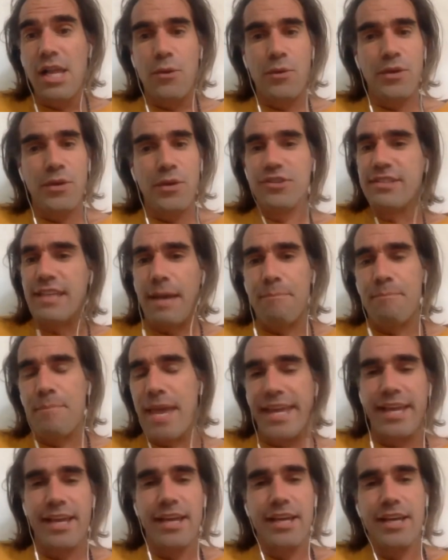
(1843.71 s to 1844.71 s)
We just kept
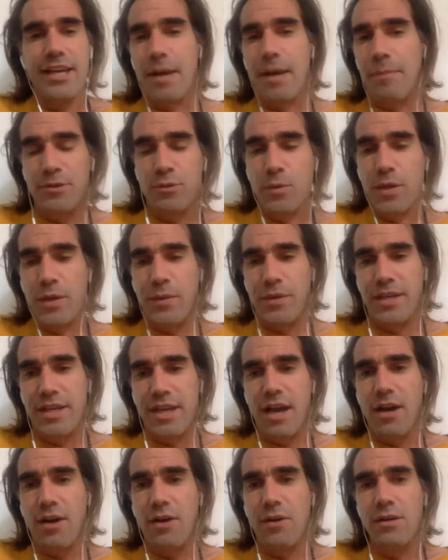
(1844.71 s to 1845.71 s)
making it up as we would
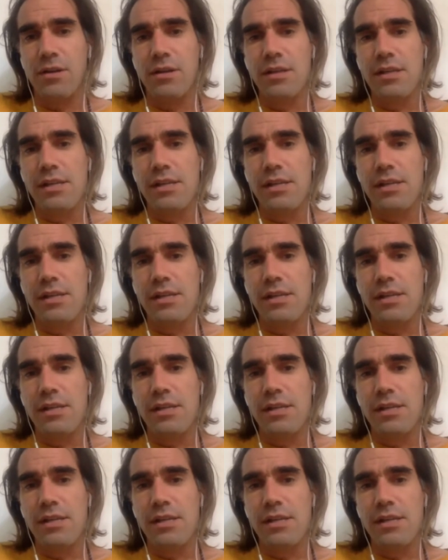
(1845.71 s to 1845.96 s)
go,